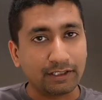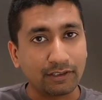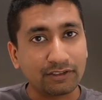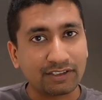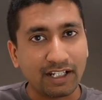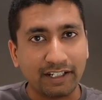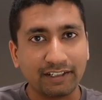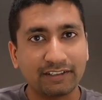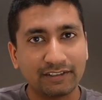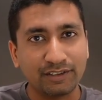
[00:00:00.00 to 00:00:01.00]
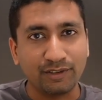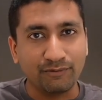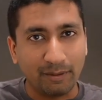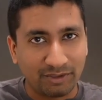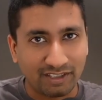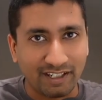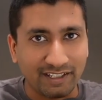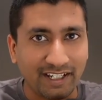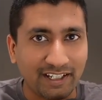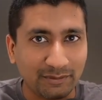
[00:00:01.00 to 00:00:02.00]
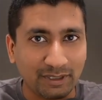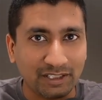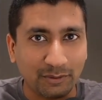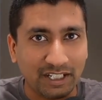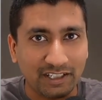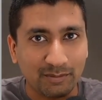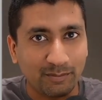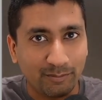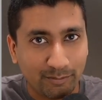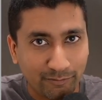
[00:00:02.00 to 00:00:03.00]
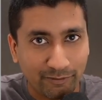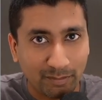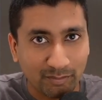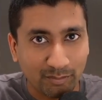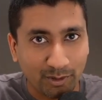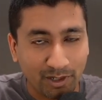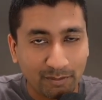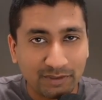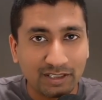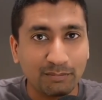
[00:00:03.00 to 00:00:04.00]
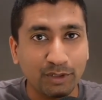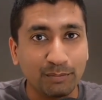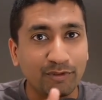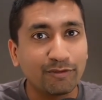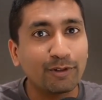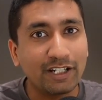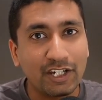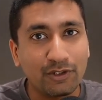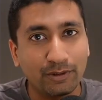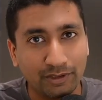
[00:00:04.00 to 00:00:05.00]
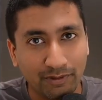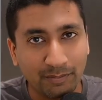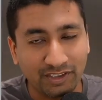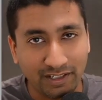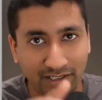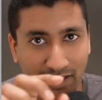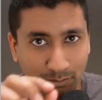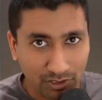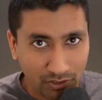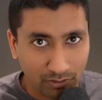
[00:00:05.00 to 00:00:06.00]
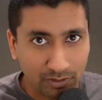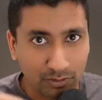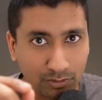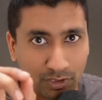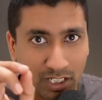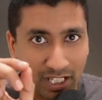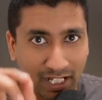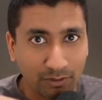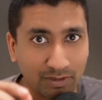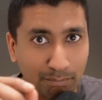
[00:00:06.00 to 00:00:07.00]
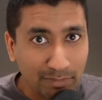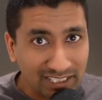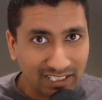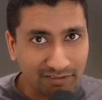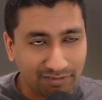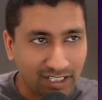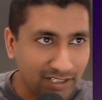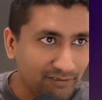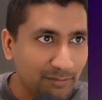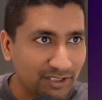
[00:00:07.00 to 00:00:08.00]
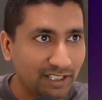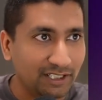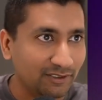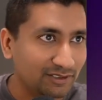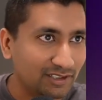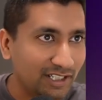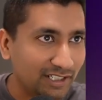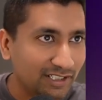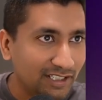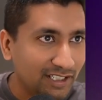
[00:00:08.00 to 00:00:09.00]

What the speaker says: it looks like the website has been created from the prompt. But before I show you the website, I want to show you how the Mentlify website looks like.